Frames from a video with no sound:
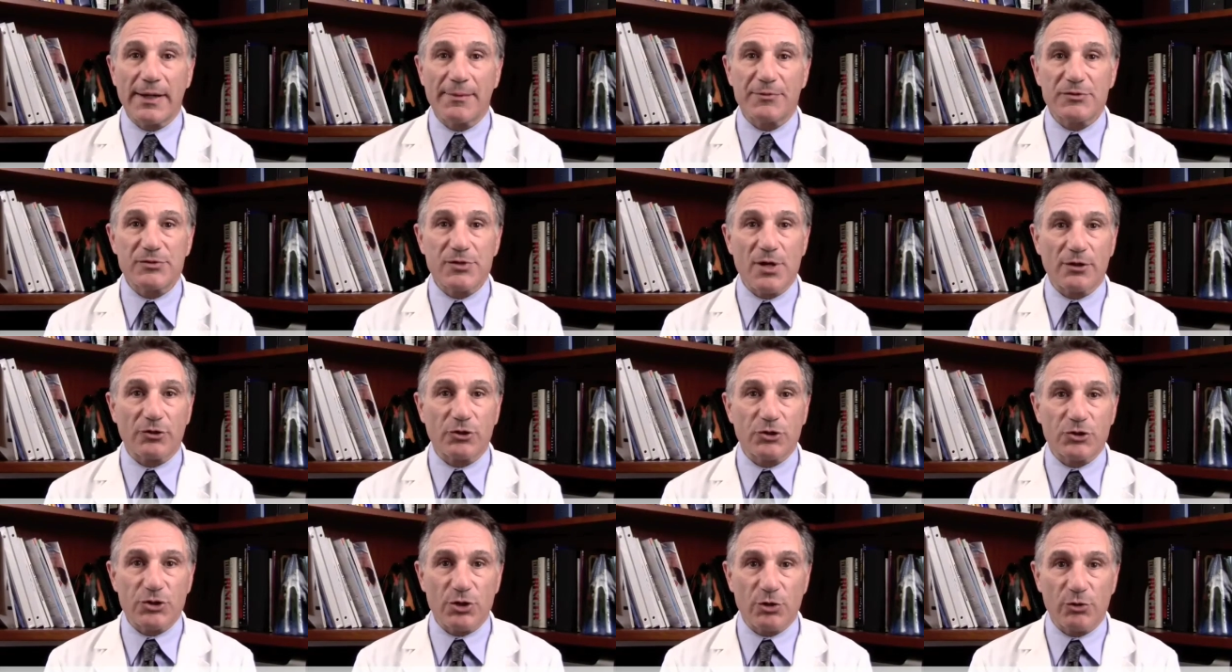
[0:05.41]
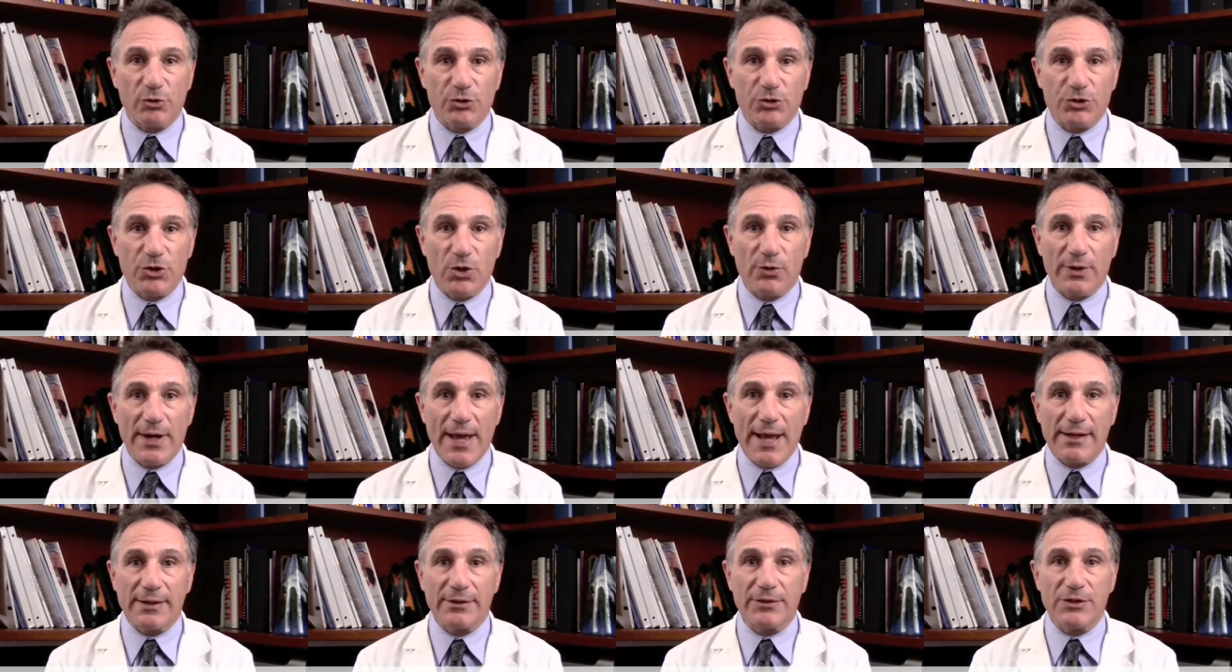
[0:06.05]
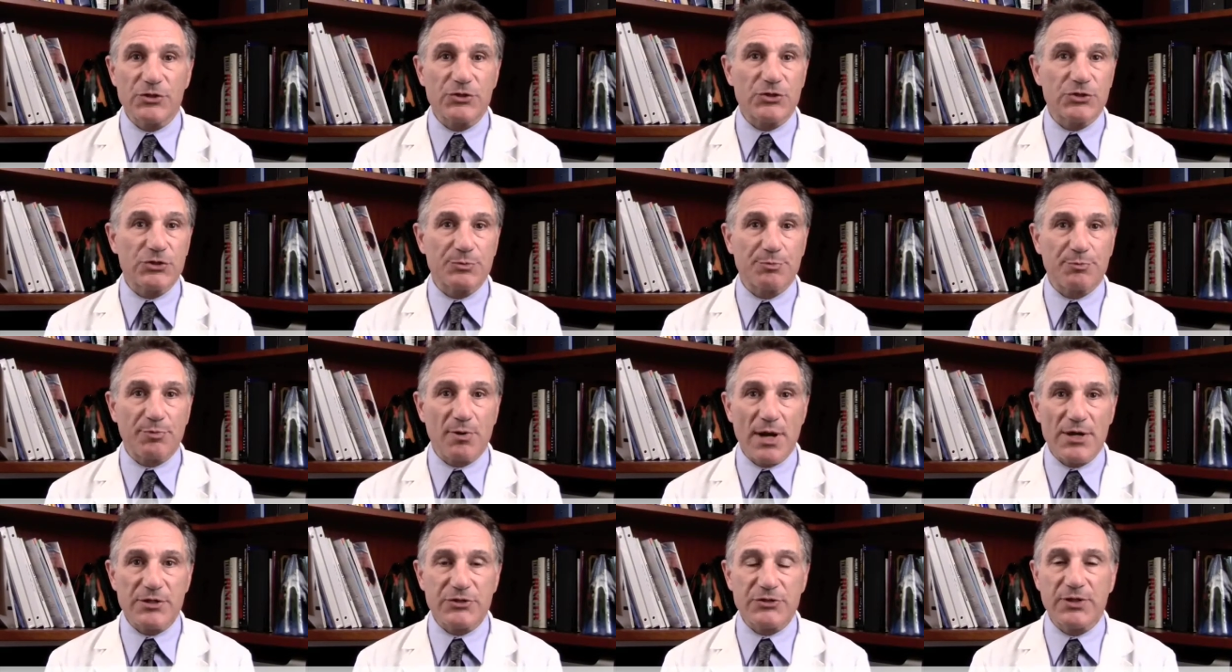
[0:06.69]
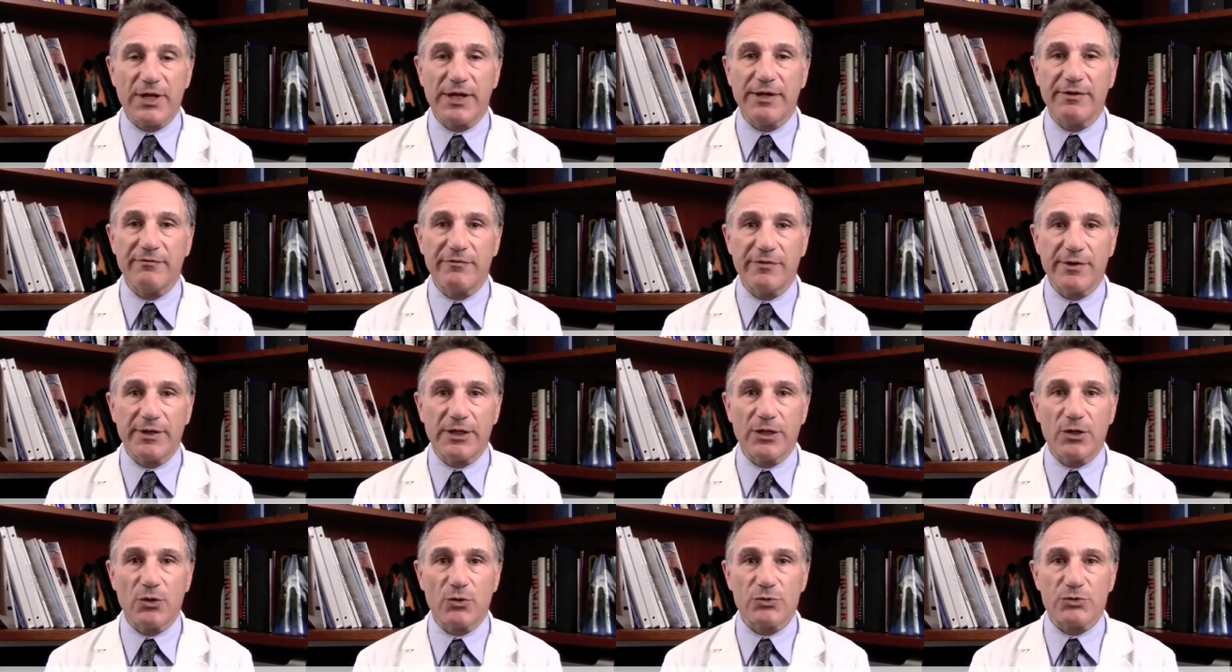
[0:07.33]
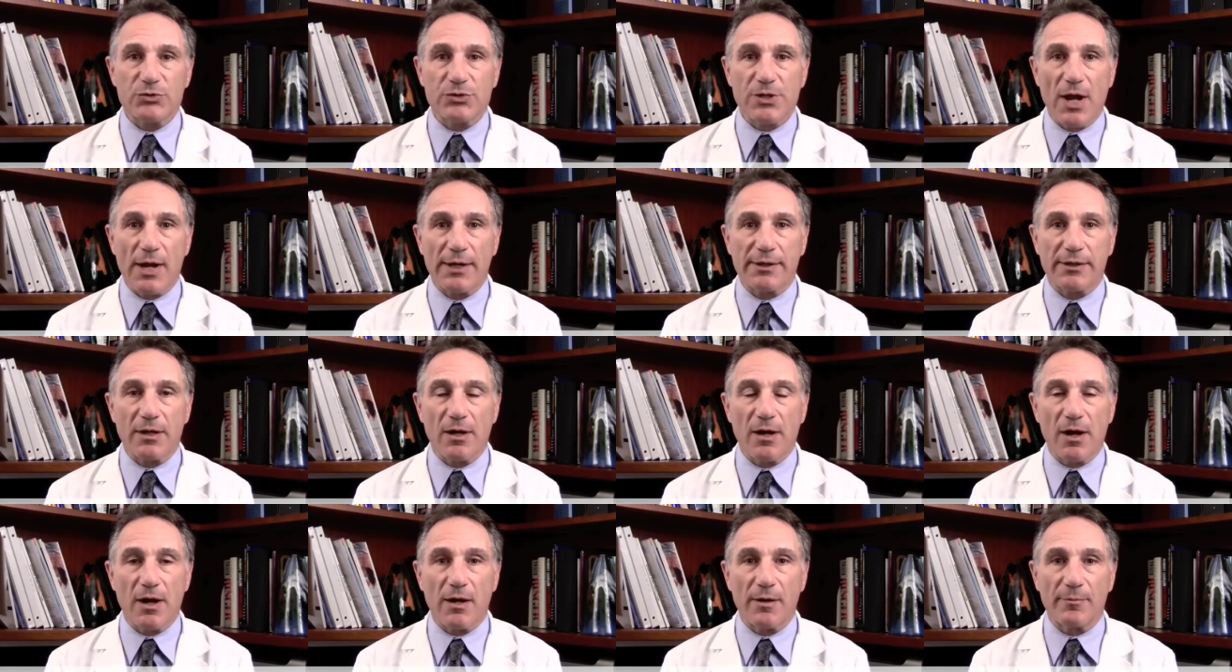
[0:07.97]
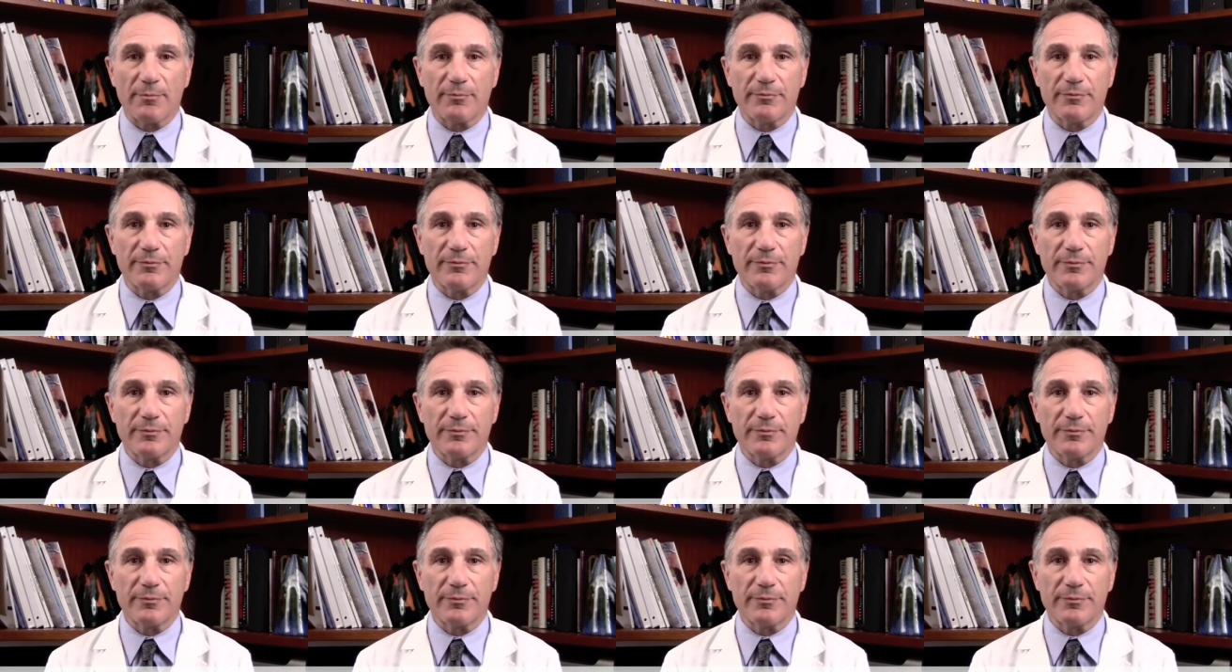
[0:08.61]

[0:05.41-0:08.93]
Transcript: name is Doctor Gerald Chodak and this is Prostate Videos dot com.